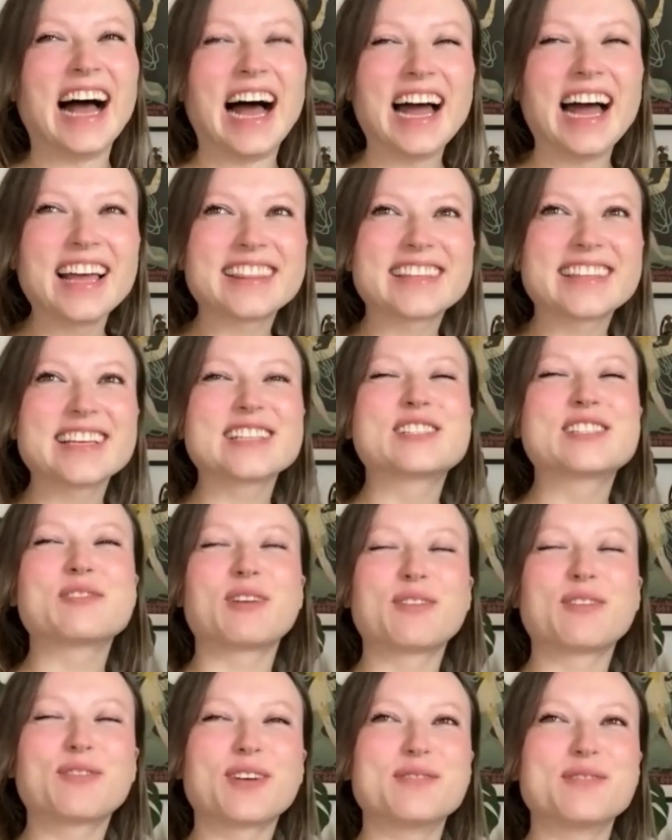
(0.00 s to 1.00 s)
I think
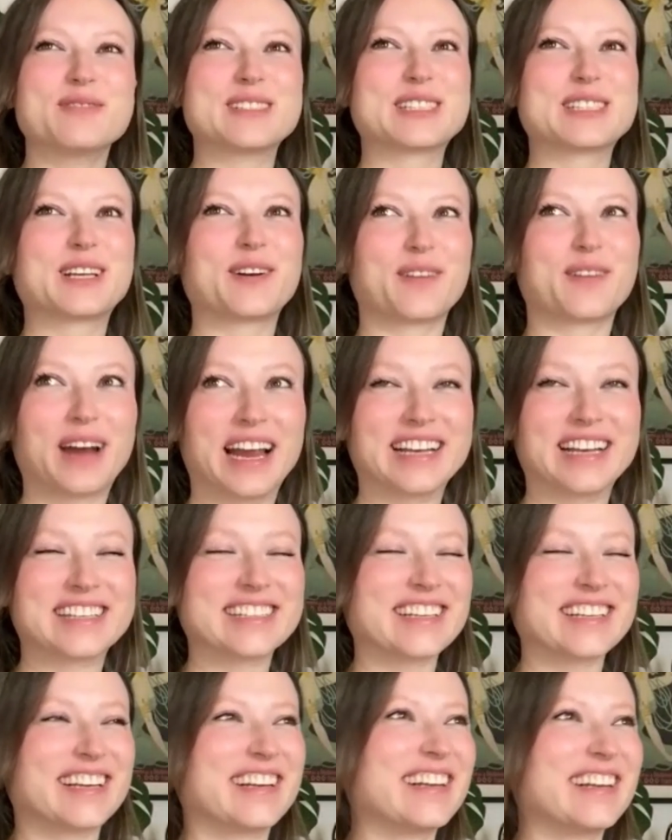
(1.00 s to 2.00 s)
short form is great.
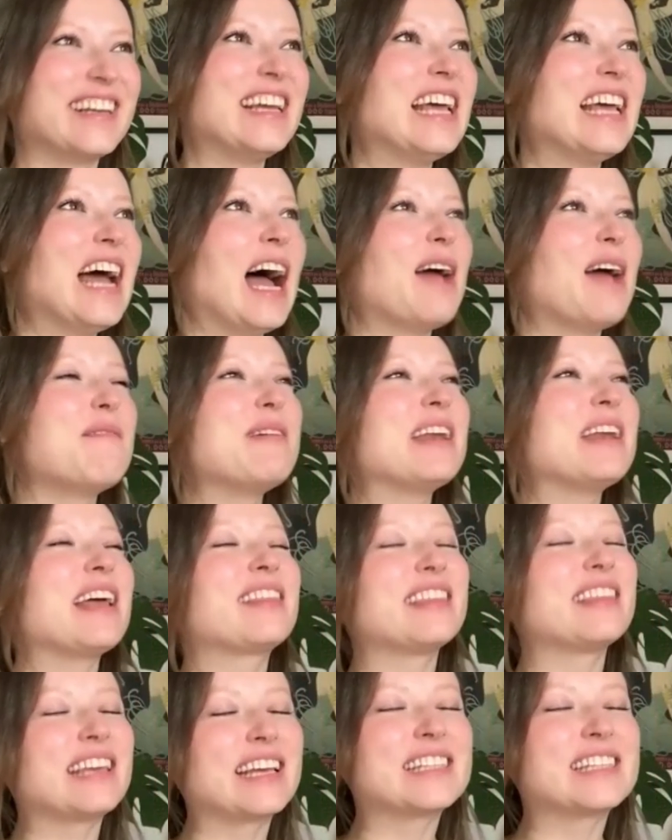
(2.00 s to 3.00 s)
I mean, I
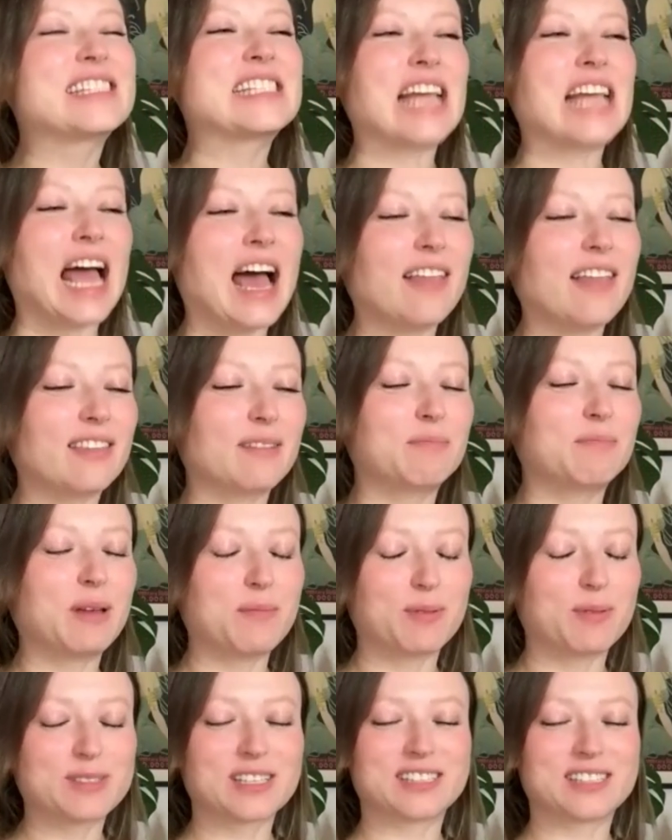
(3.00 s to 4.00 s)
think it's sad that
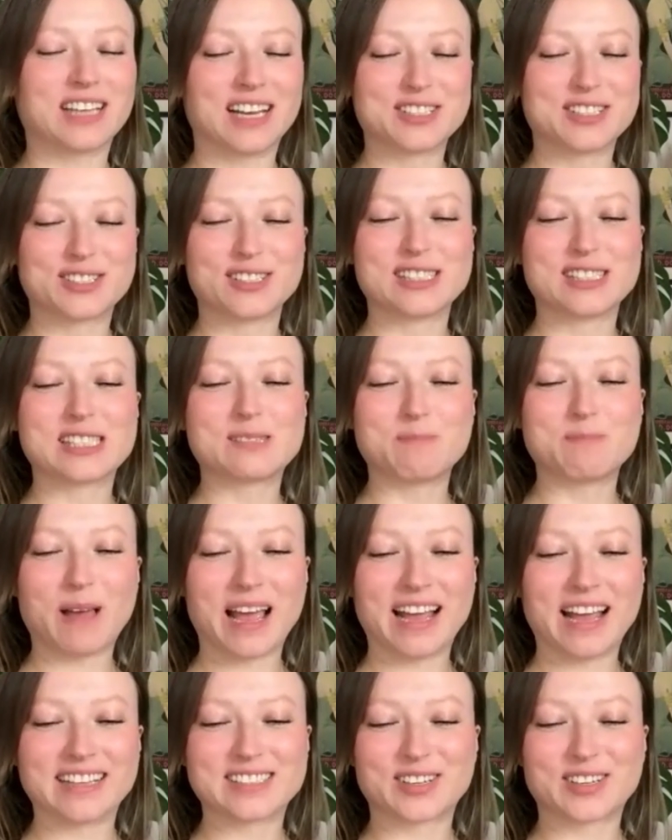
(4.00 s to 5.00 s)
people's attention
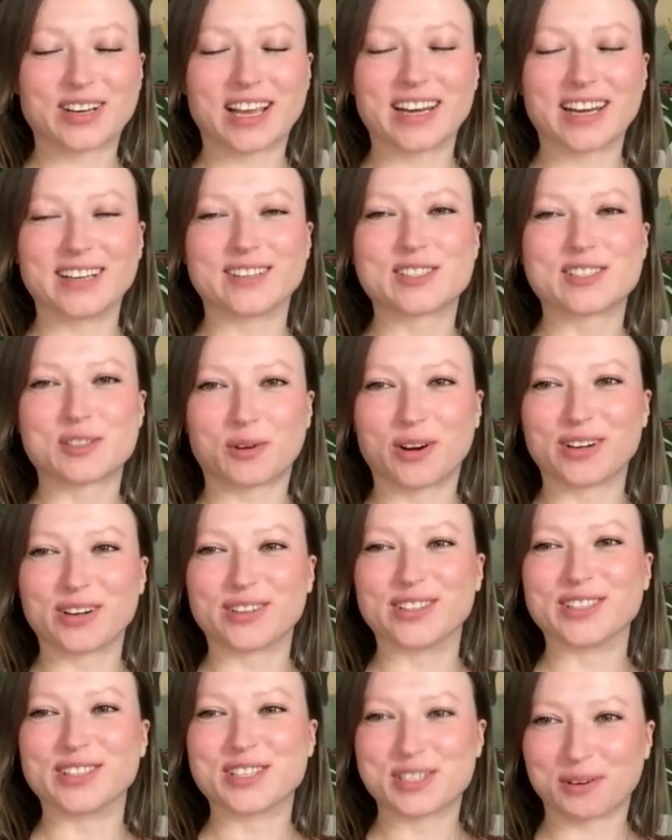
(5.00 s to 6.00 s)
spans are getting
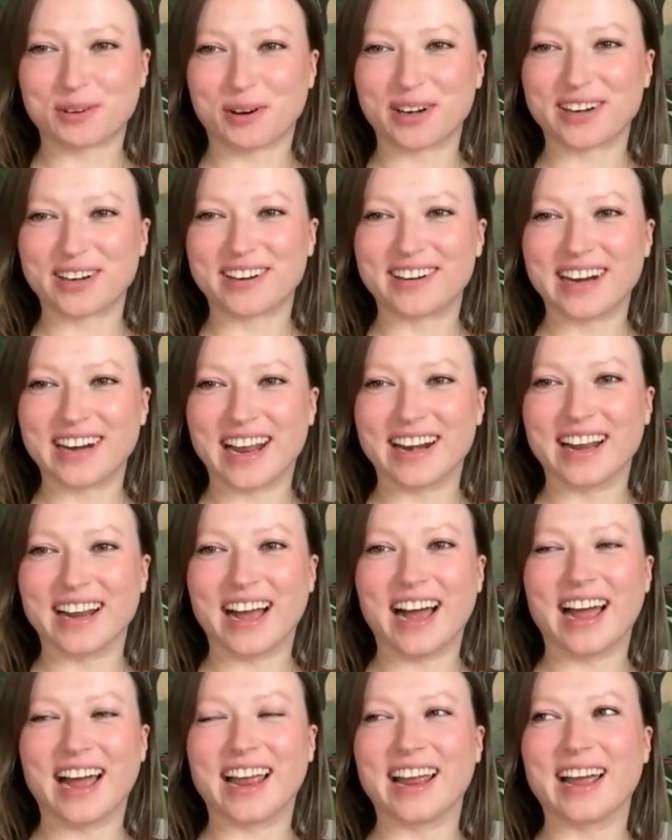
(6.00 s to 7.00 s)
shorter and shorter, and
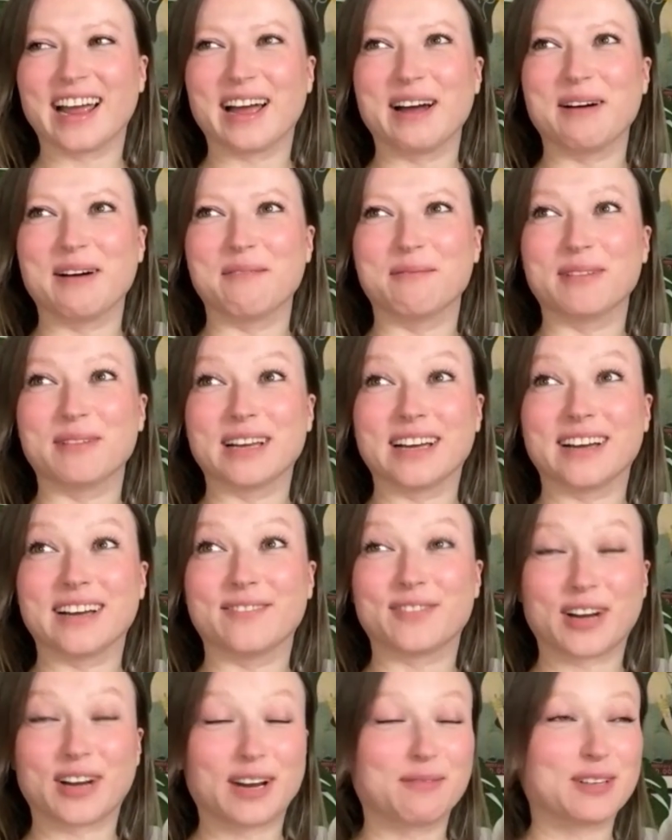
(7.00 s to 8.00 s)
I am uh,
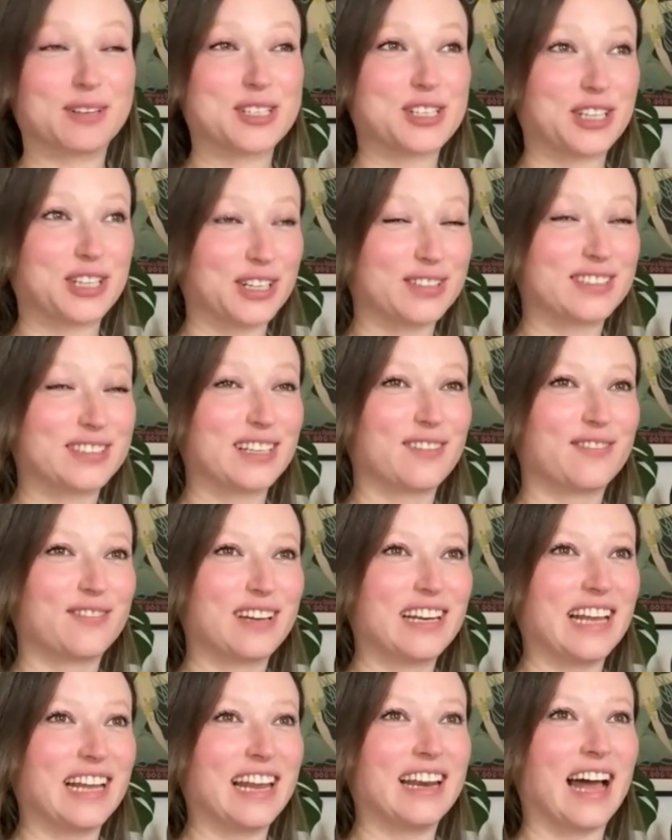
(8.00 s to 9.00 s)
very much guilty of
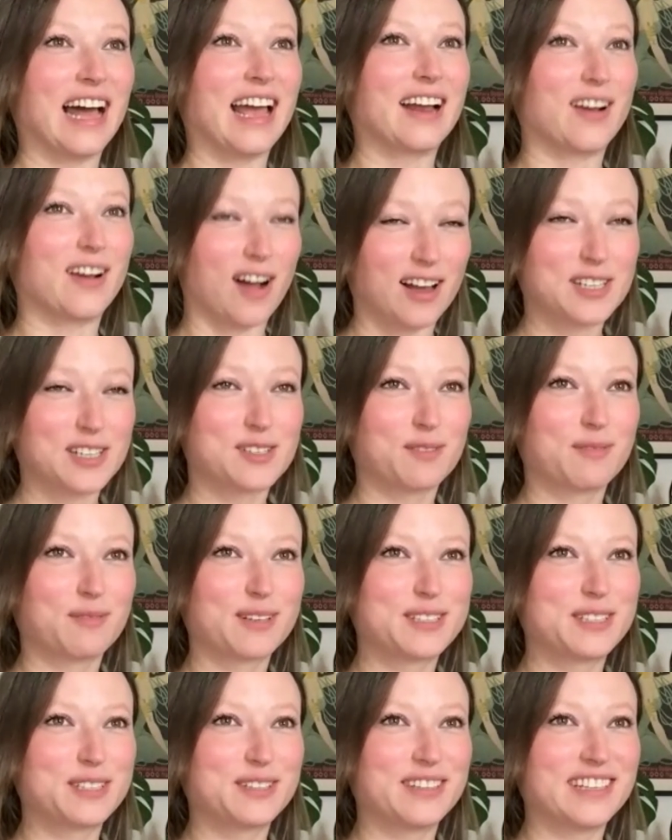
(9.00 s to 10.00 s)
it, and I
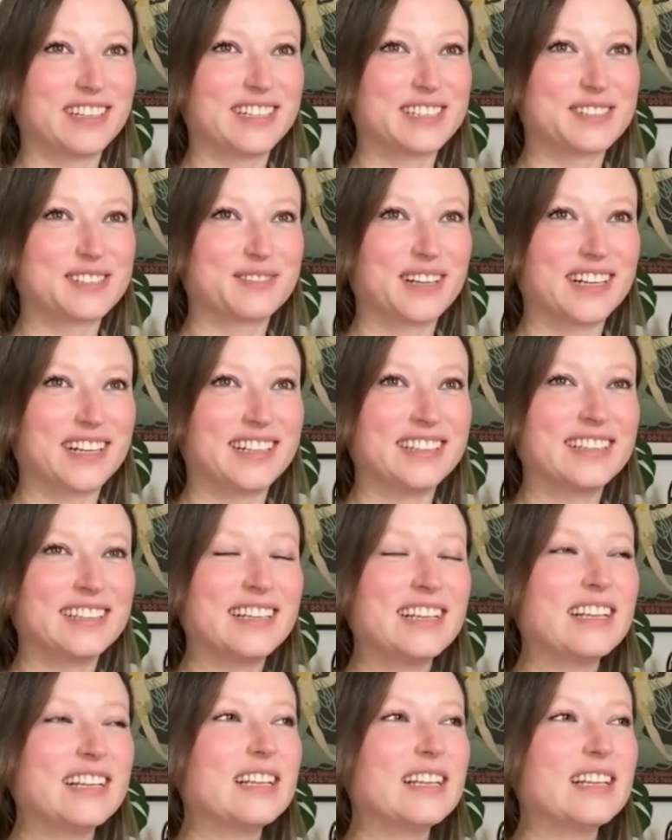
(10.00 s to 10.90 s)
contribute to that as well.